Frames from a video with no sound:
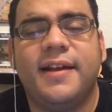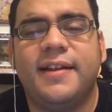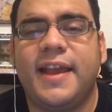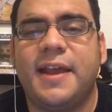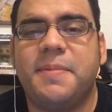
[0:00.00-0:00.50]

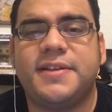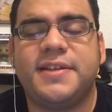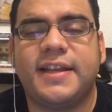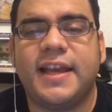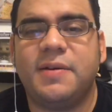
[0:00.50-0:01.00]
And the
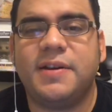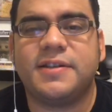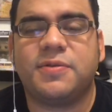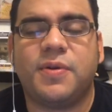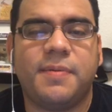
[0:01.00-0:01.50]
animation, again,
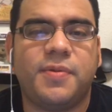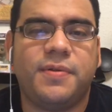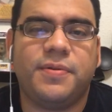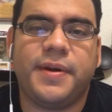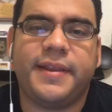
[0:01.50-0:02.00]
is
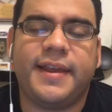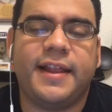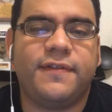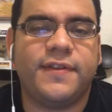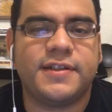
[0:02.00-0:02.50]
incredible, the way the
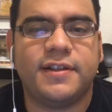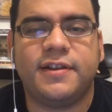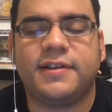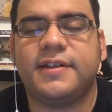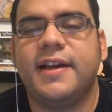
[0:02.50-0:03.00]
elephants
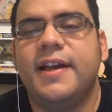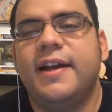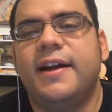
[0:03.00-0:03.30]
look,